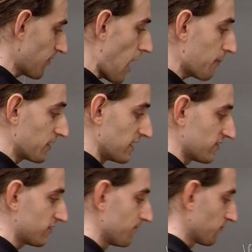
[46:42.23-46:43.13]

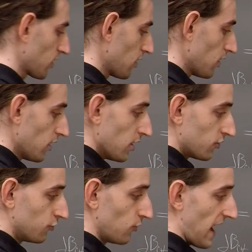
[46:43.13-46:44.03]
properties
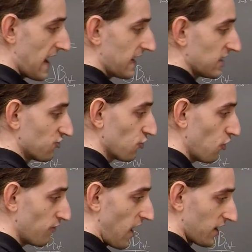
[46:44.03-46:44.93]
to a
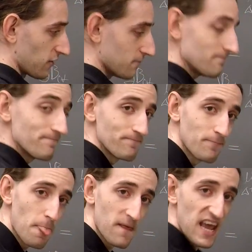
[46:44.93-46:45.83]
control volume,
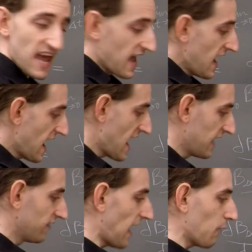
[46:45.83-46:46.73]

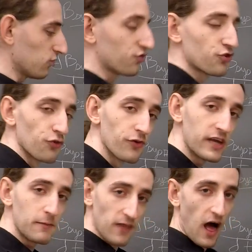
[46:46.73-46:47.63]
and that will
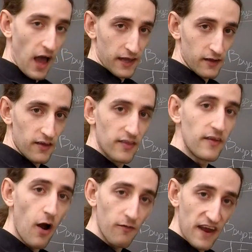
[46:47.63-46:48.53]
streamline the
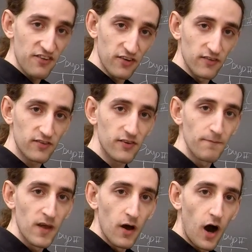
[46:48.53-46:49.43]

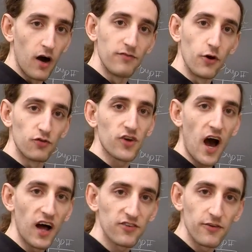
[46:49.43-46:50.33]
derivations of those
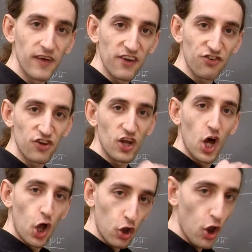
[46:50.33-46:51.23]

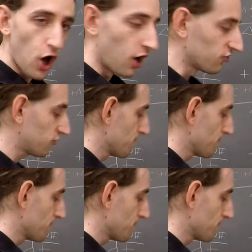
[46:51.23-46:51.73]
conservation laws.